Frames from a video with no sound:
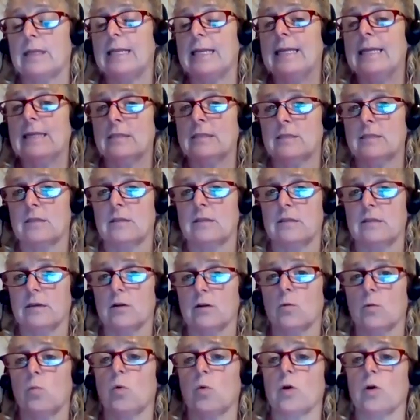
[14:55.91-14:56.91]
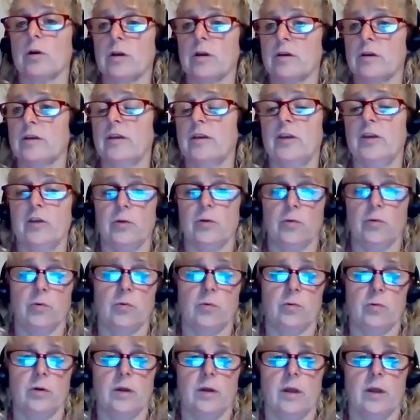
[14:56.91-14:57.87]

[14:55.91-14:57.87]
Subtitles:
into their work queue.